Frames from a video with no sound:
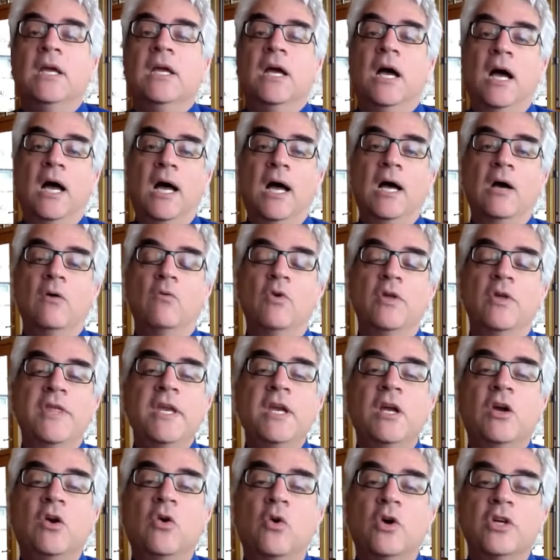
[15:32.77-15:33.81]
Uh, within a
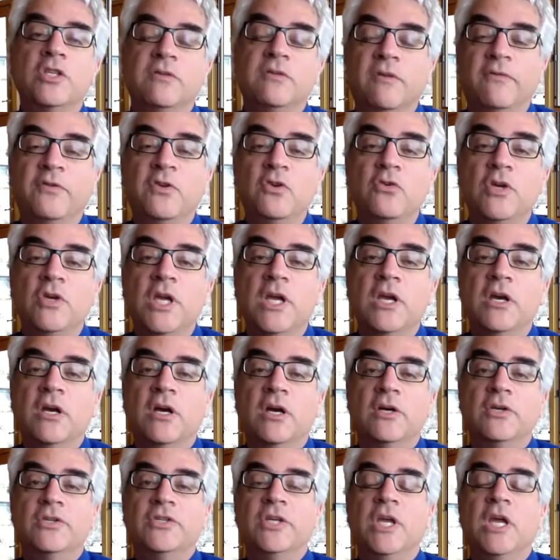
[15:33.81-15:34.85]
course of a few
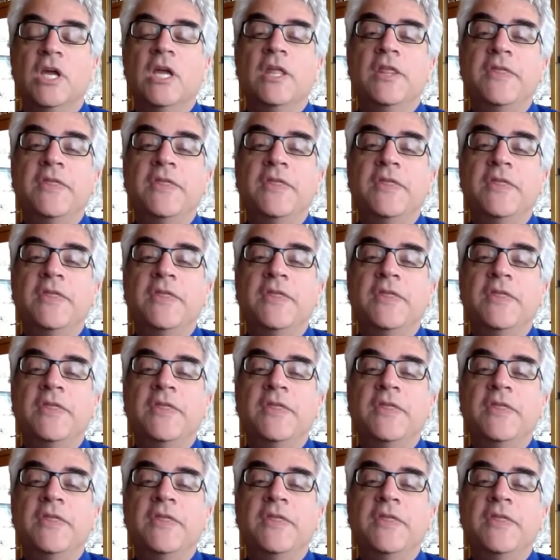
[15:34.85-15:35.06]
years,